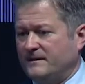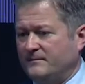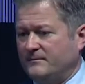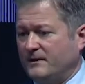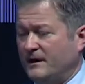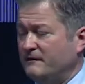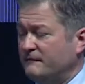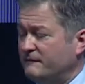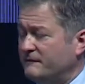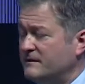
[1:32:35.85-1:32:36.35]

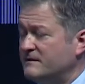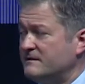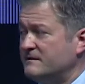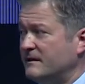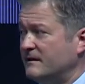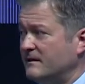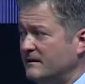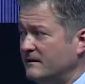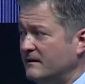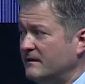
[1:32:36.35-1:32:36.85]
benefit
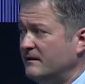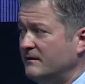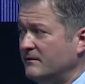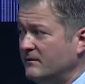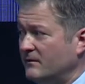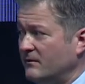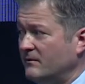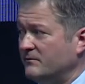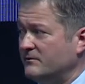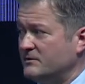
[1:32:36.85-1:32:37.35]

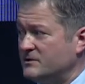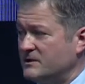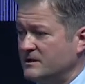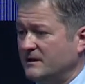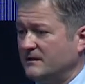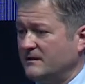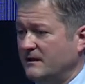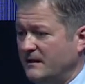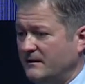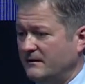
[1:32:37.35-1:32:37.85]
and
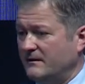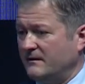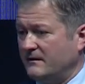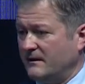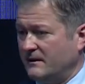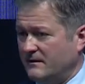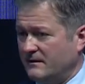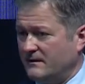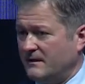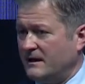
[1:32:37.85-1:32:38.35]
obviously then
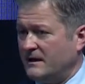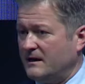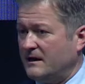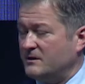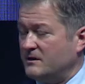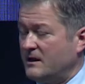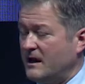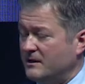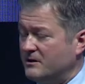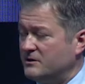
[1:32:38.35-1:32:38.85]

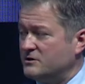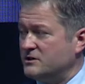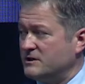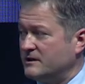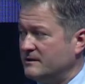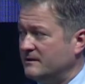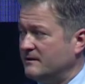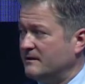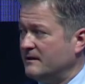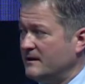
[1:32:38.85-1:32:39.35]
an
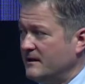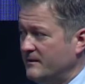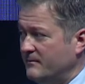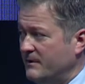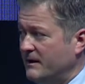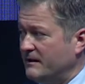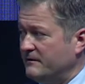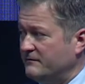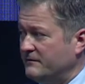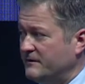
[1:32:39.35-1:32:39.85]
energy
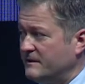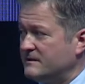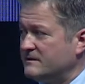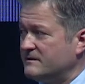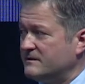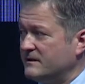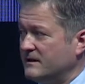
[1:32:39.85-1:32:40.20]
benefit.